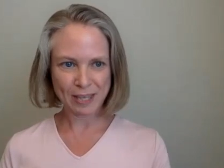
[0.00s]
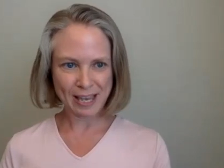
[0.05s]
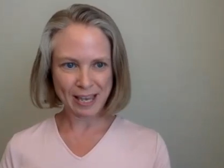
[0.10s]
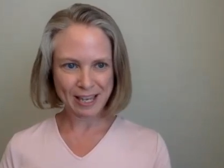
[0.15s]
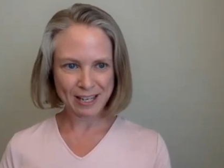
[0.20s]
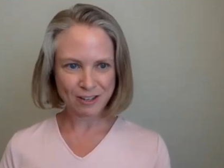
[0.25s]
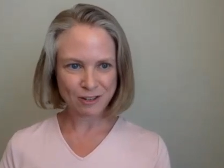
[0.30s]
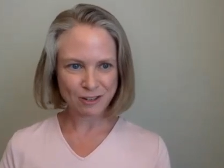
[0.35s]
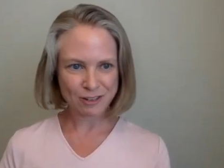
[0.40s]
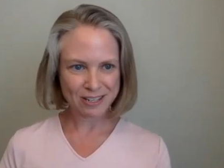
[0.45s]

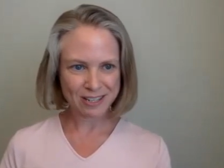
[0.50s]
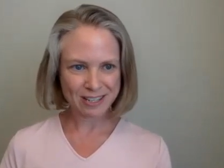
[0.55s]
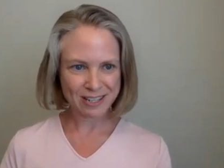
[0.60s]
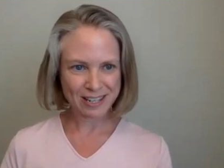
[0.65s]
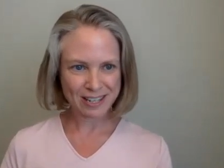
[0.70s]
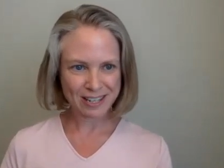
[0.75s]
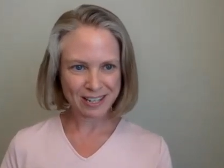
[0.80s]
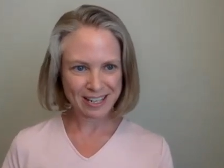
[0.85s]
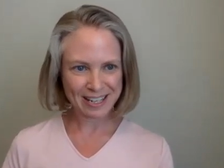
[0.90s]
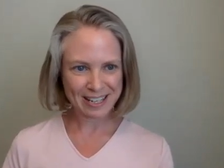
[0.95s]

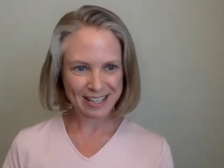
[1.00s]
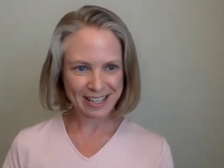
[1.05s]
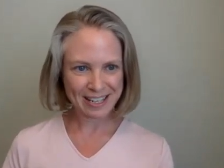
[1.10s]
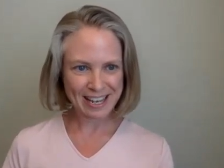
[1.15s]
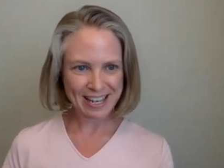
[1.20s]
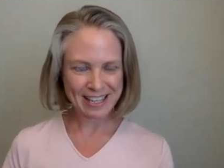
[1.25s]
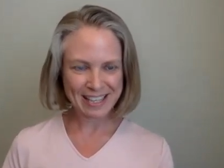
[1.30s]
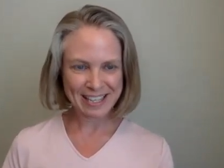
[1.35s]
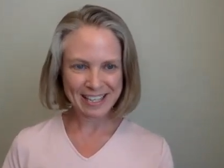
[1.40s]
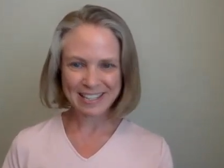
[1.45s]
interested
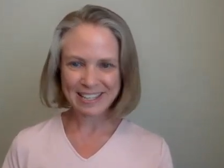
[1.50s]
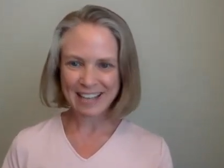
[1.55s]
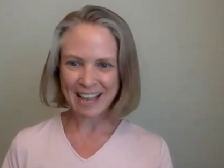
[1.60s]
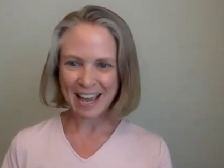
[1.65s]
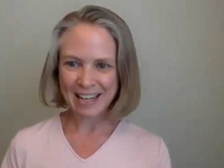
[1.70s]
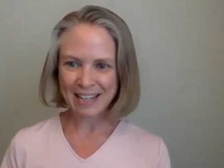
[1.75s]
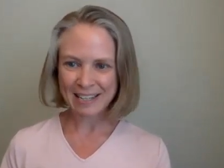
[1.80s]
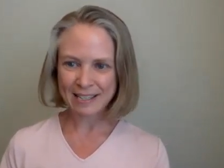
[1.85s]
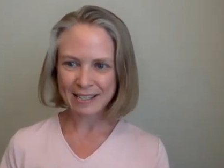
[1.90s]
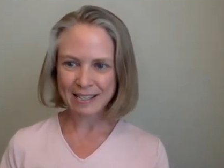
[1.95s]
in this
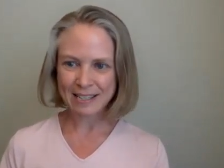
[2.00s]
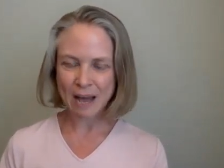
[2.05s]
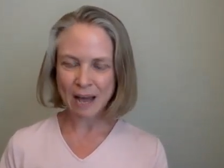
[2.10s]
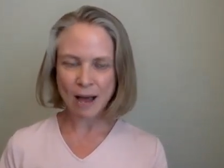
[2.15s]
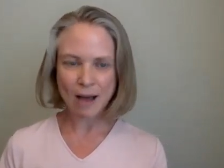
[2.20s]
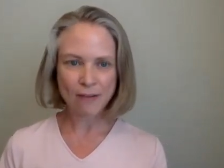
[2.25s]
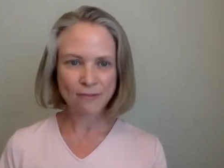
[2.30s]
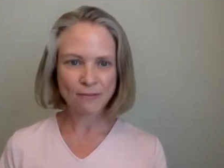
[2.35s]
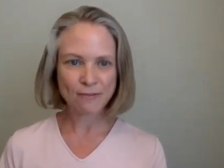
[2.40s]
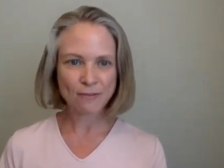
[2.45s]
kind of
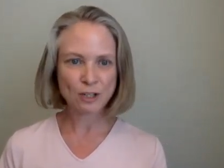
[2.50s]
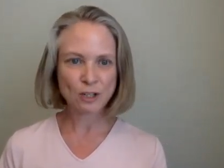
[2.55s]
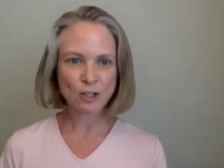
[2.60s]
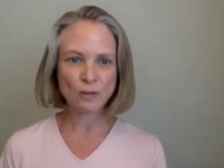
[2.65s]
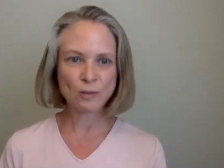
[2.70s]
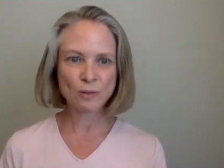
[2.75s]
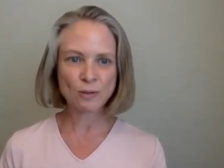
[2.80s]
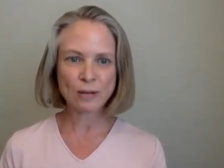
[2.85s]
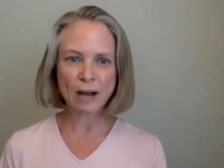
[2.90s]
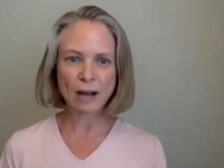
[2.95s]
stuff.
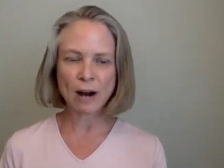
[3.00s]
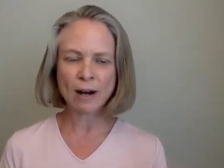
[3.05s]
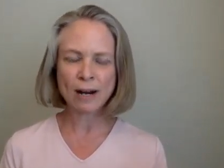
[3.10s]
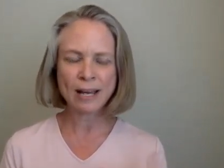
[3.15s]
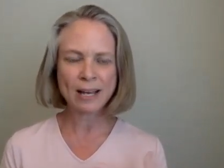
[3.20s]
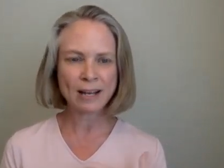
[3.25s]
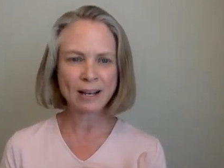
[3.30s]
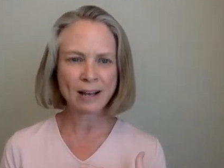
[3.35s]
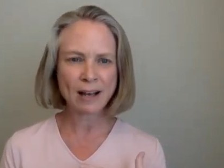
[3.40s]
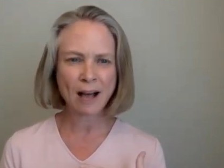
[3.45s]
Are
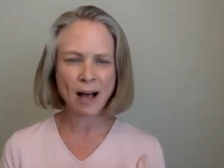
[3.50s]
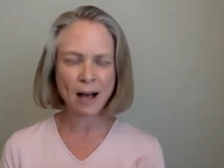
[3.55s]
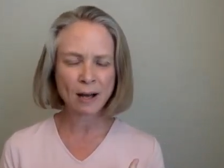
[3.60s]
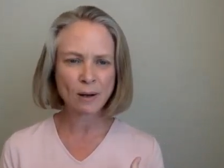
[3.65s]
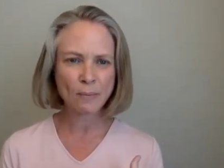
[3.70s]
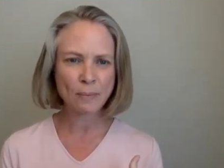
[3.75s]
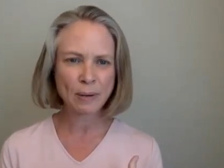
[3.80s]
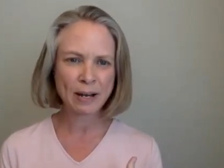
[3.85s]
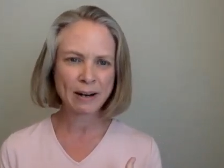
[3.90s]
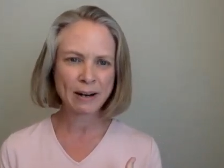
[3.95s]

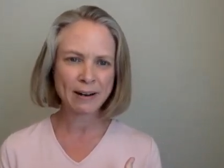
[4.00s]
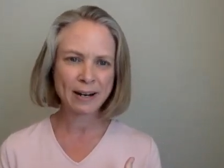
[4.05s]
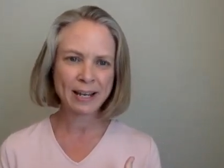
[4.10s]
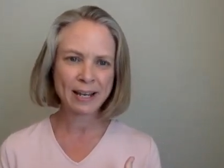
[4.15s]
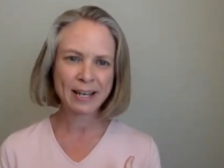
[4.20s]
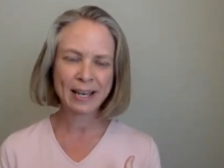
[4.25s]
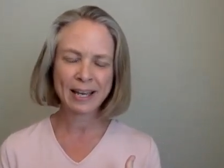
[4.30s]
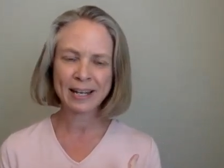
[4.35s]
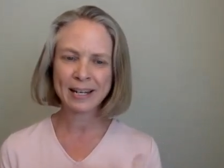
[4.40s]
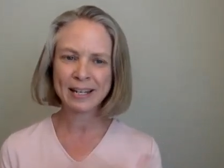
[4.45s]

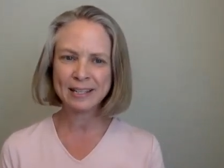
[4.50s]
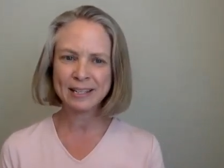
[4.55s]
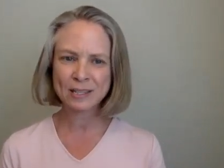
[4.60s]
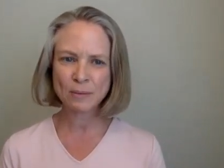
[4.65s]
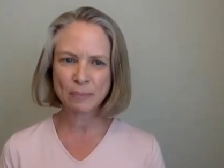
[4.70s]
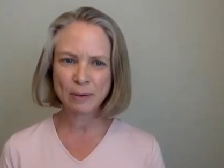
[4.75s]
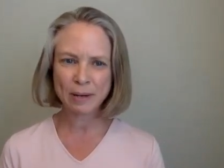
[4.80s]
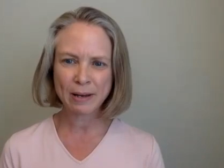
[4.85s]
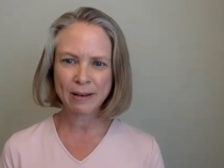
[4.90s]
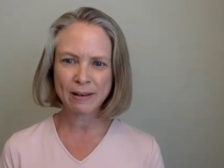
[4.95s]
Huckleberry and
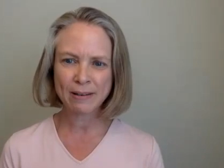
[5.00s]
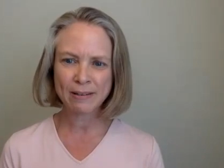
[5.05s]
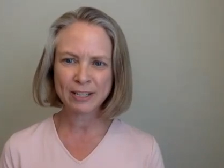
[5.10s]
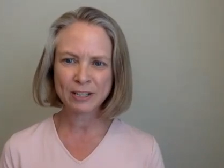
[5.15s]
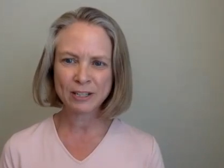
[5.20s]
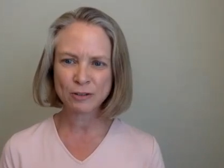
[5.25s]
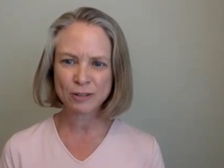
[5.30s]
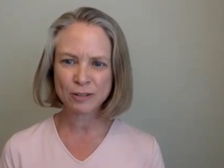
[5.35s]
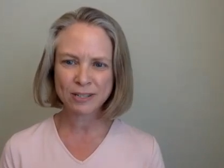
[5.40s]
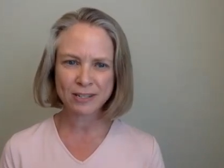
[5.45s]
Isabelle
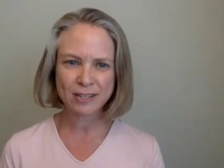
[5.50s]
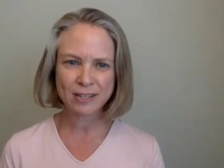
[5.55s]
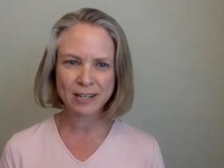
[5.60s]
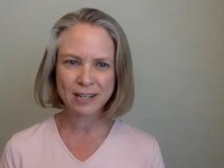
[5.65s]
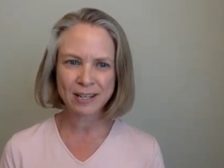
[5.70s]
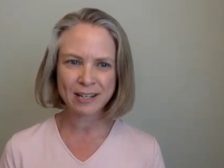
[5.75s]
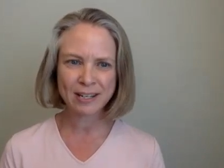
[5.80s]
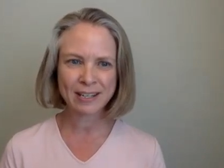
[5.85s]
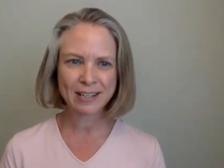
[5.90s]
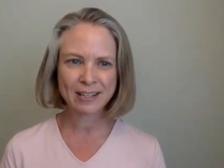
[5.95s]

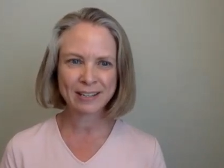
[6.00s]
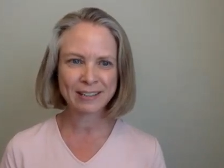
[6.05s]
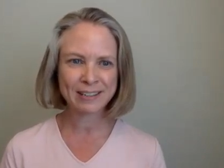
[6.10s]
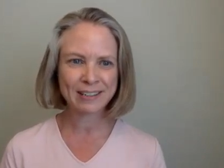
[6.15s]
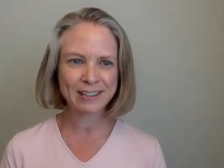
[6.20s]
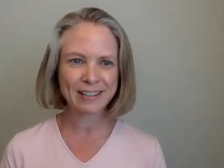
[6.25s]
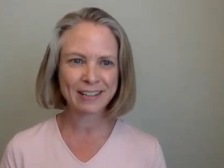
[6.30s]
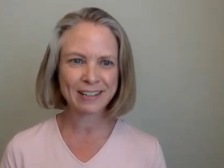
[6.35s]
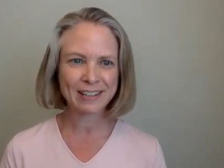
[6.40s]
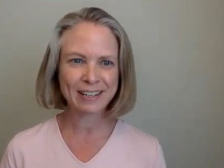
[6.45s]
interested
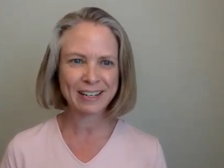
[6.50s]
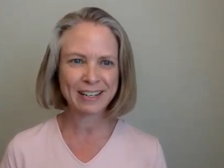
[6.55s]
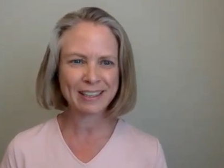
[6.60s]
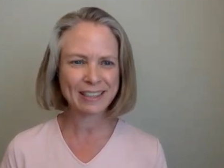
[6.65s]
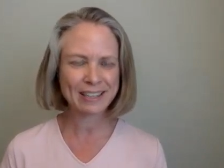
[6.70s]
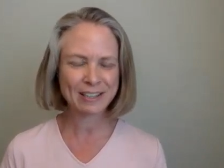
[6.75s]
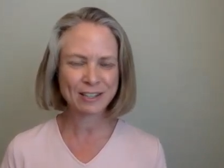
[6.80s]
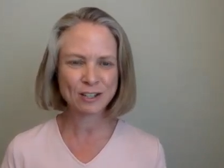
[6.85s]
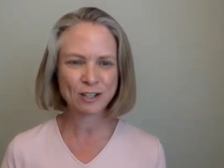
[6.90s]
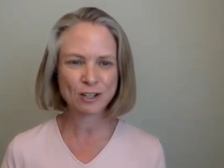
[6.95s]
in
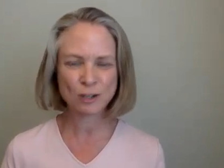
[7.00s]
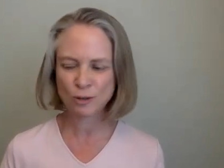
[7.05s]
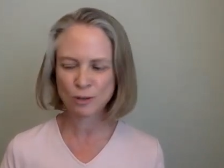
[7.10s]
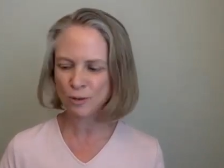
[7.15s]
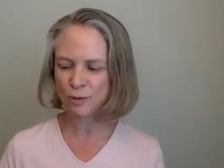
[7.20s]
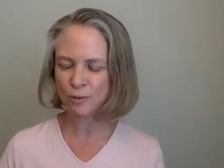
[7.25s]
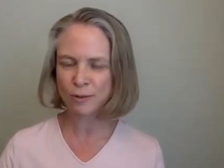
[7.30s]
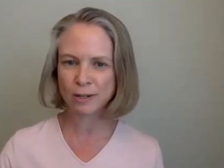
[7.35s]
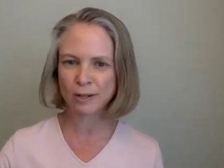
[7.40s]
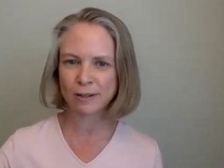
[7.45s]
this
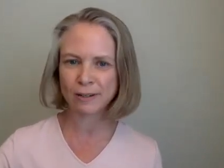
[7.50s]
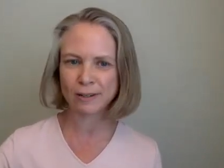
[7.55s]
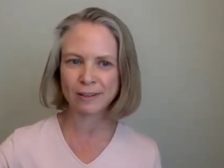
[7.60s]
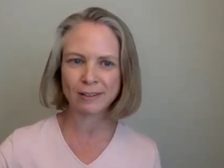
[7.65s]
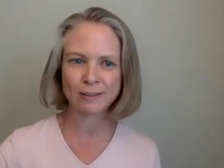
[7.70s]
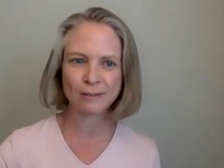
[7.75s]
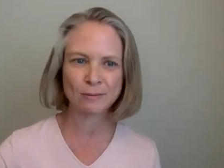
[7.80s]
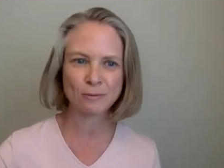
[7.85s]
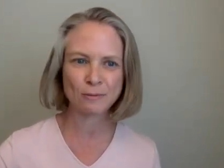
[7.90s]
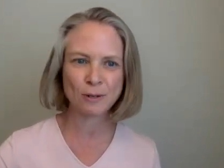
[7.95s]
too,
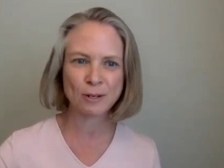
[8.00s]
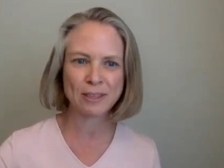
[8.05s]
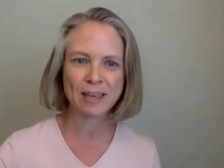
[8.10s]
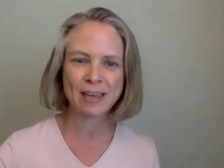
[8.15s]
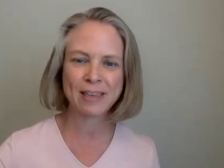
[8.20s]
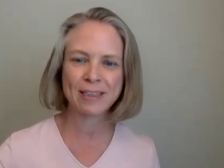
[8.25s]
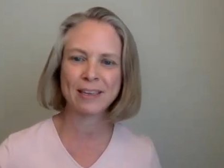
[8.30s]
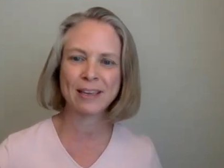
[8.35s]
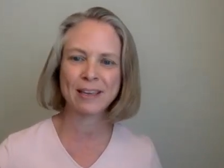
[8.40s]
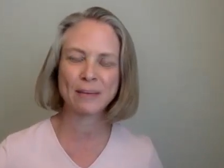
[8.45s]
or what do
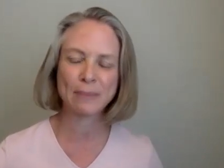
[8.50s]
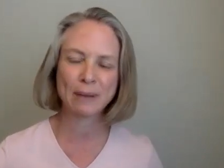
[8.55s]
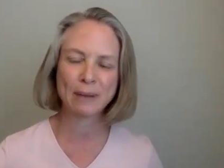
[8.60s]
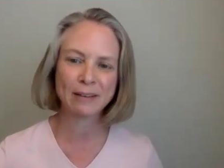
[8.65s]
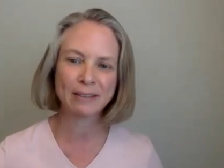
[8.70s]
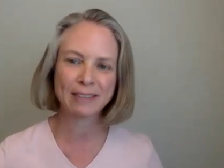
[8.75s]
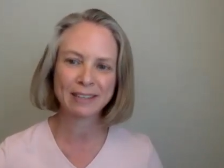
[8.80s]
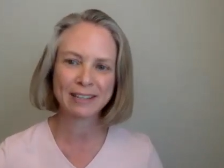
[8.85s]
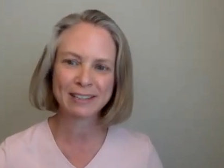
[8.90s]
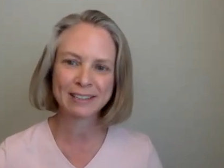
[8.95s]
they think
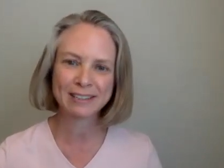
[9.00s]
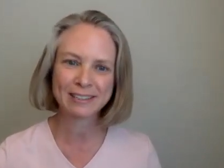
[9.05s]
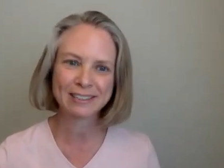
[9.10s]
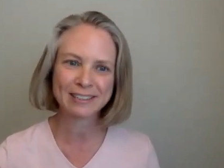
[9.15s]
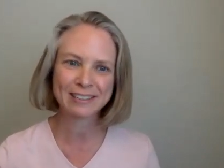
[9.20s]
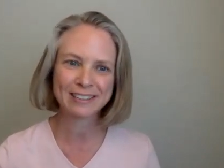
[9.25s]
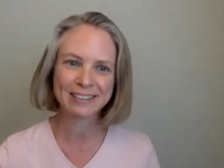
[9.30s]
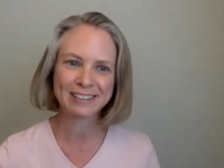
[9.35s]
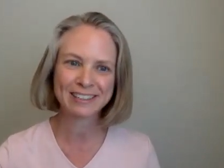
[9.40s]
about this?